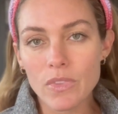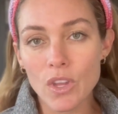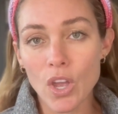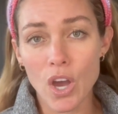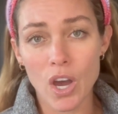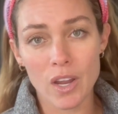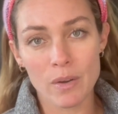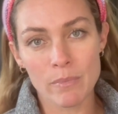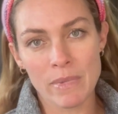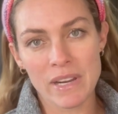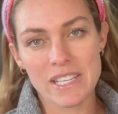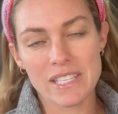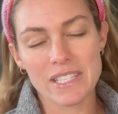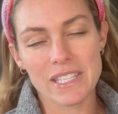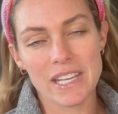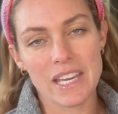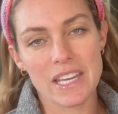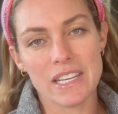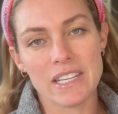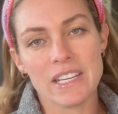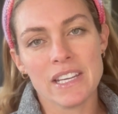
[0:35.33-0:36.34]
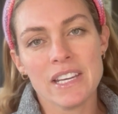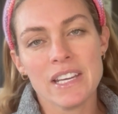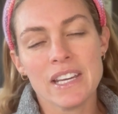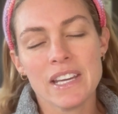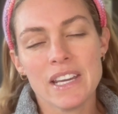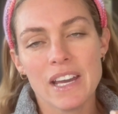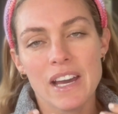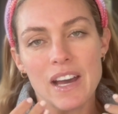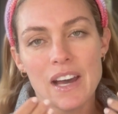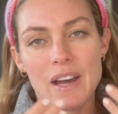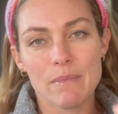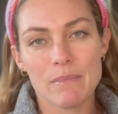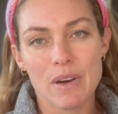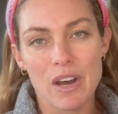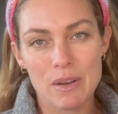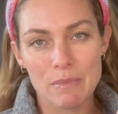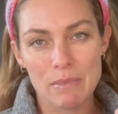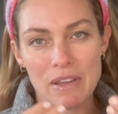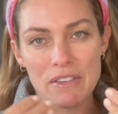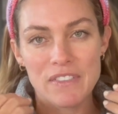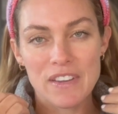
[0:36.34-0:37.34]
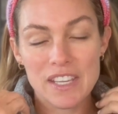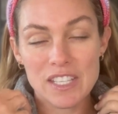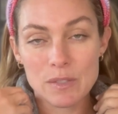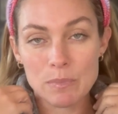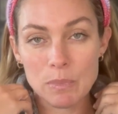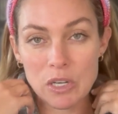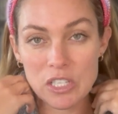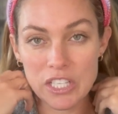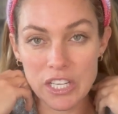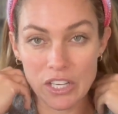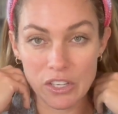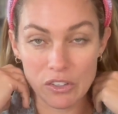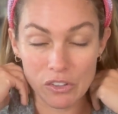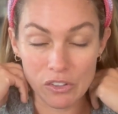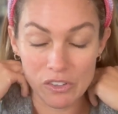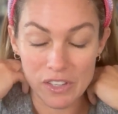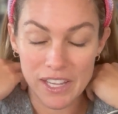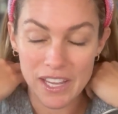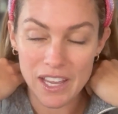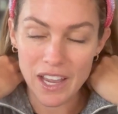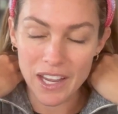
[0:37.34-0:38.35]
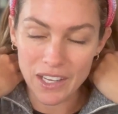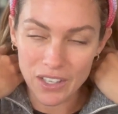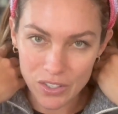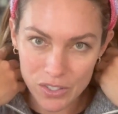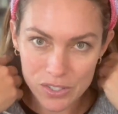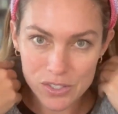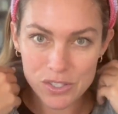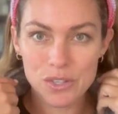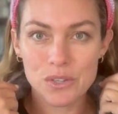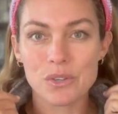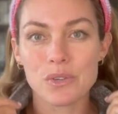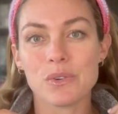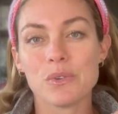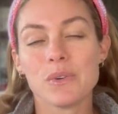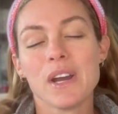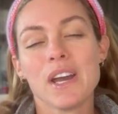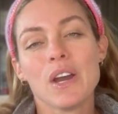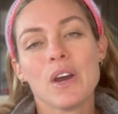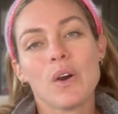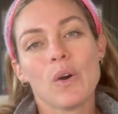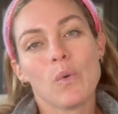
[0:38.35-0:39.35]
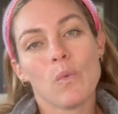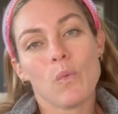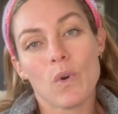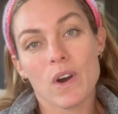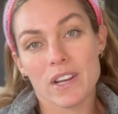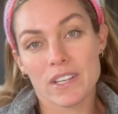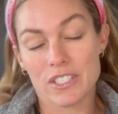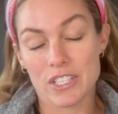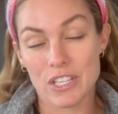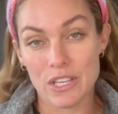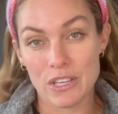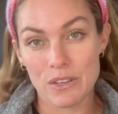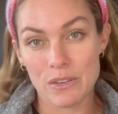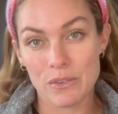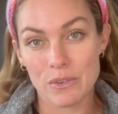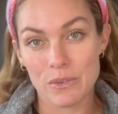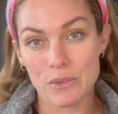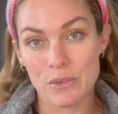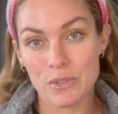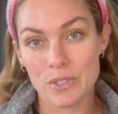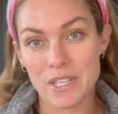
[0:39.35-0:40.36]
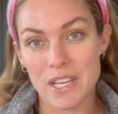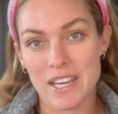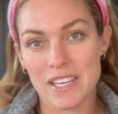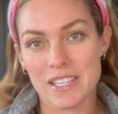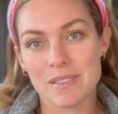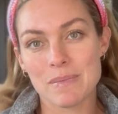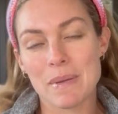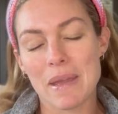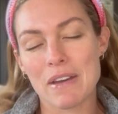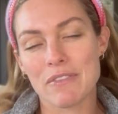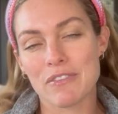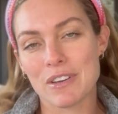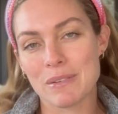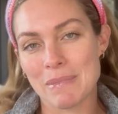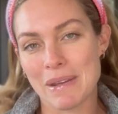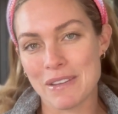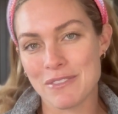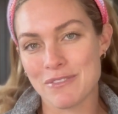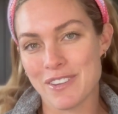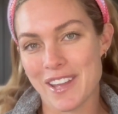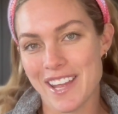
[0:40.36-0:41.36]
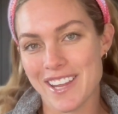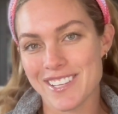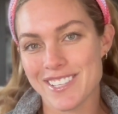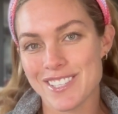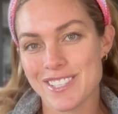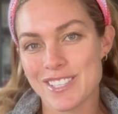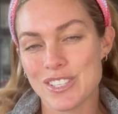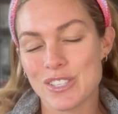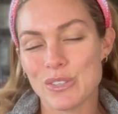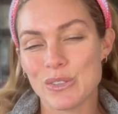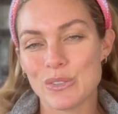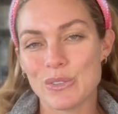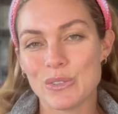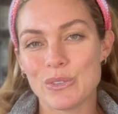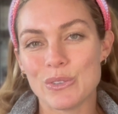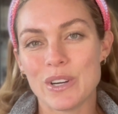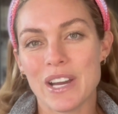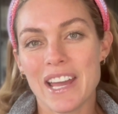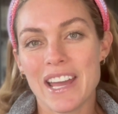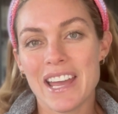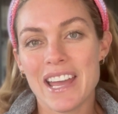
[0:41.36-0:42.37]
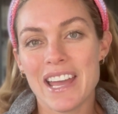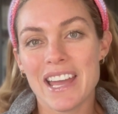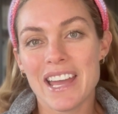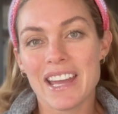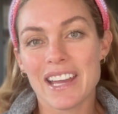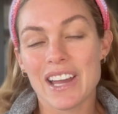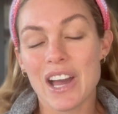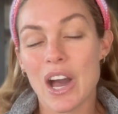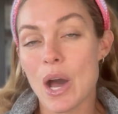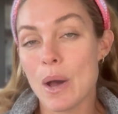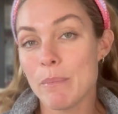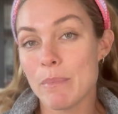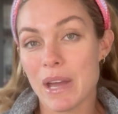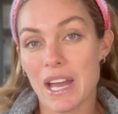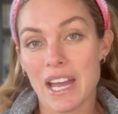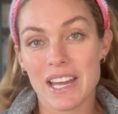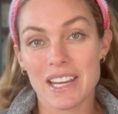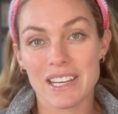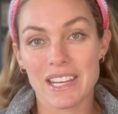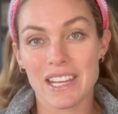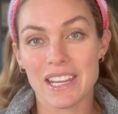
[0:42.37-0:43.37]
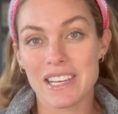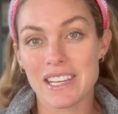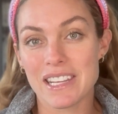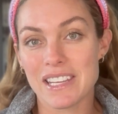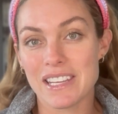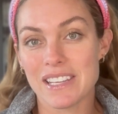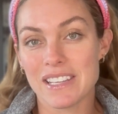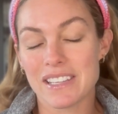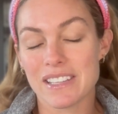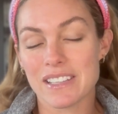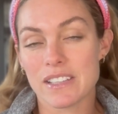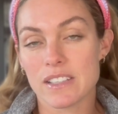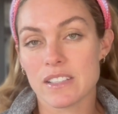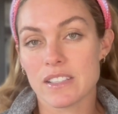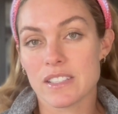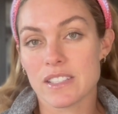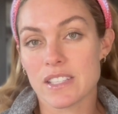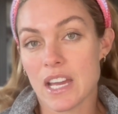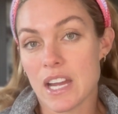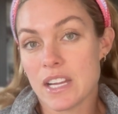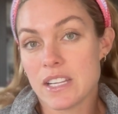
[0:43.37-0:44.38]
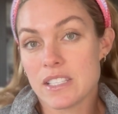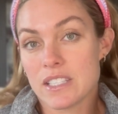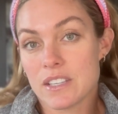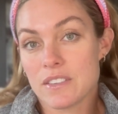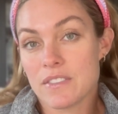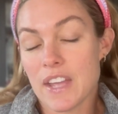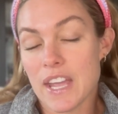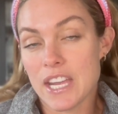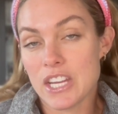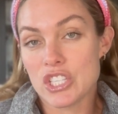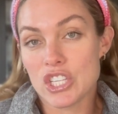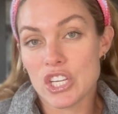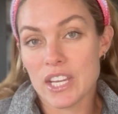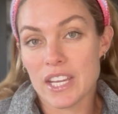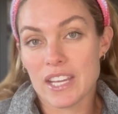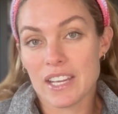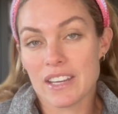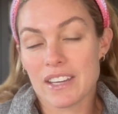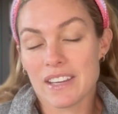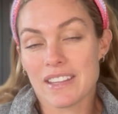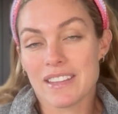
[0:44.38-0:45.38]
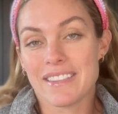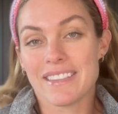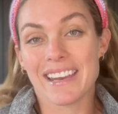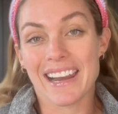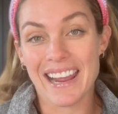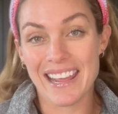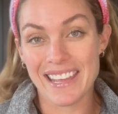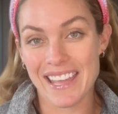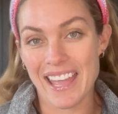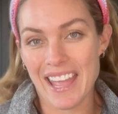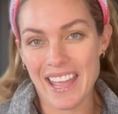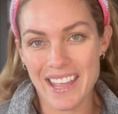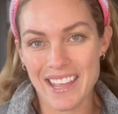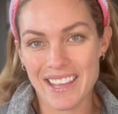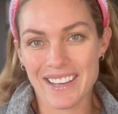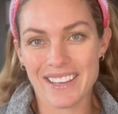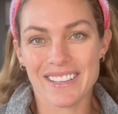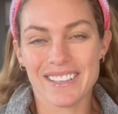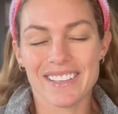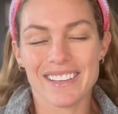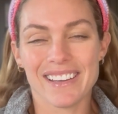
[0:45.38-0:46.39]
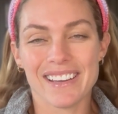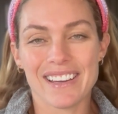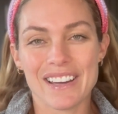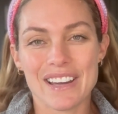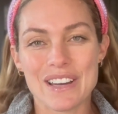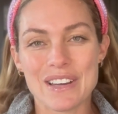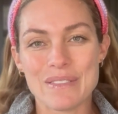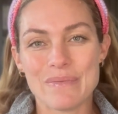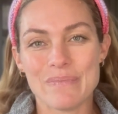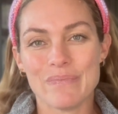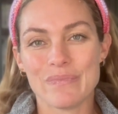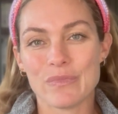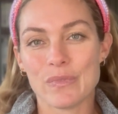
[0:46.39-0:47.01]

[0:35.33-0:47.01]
on my skin, on my face particularly. I also want to use SPF on my face to combat any signs of aging that I can.